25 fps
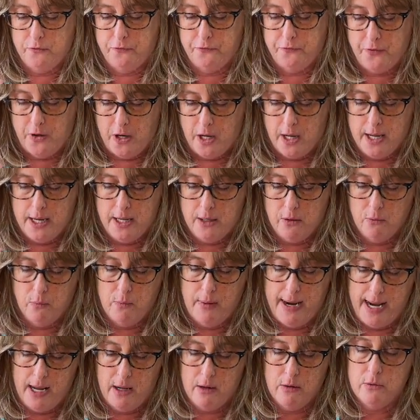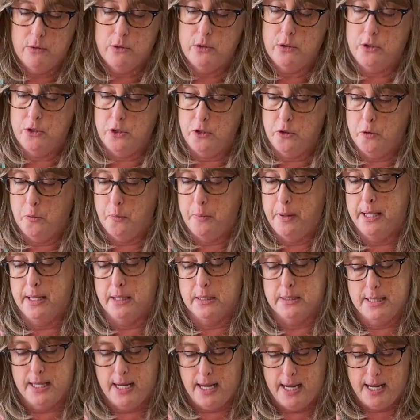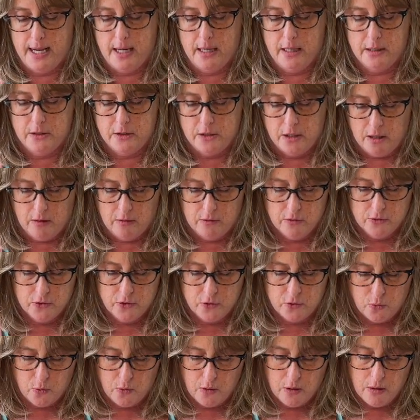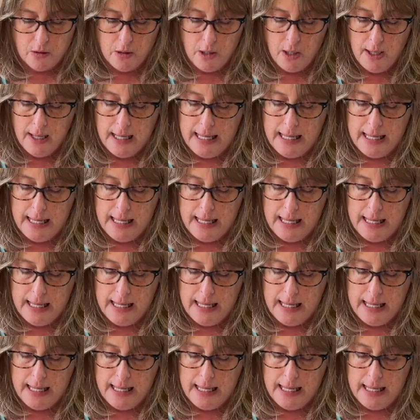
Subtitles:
find round toothpicks at a dollar store.